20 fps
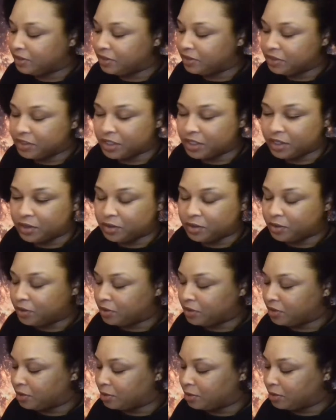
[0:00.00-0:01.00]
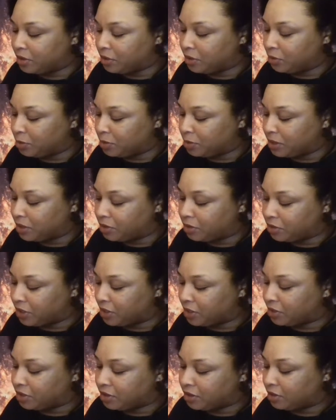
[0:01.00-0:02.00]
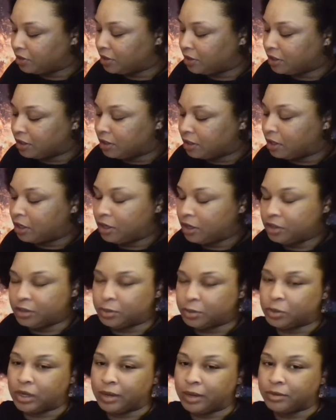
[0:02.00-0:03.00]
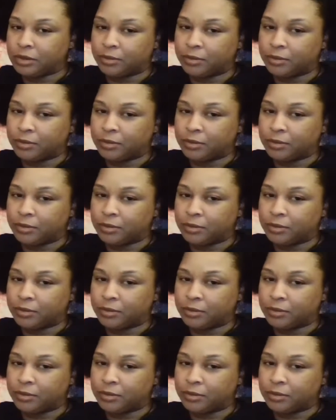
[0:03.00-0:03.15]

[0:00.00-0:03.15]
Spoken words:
channel, YouTube channel, Asia? Are you subscribed to